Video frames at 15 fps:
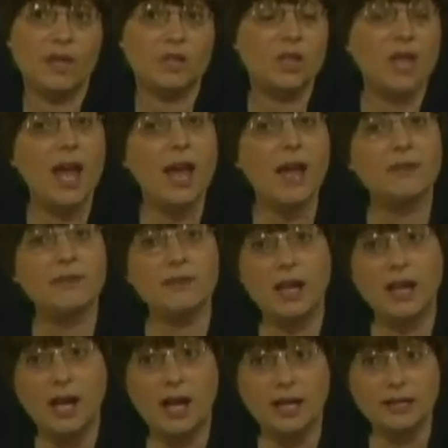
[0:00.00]
to have
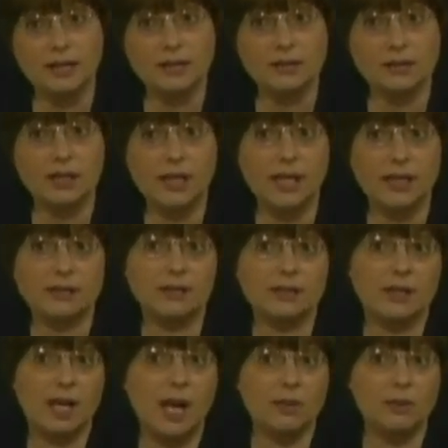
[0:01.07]
a high intellect,
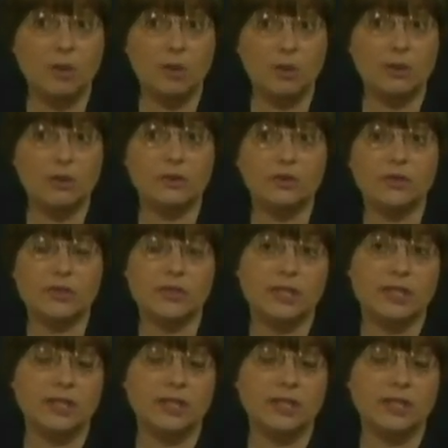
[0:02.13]
high morals.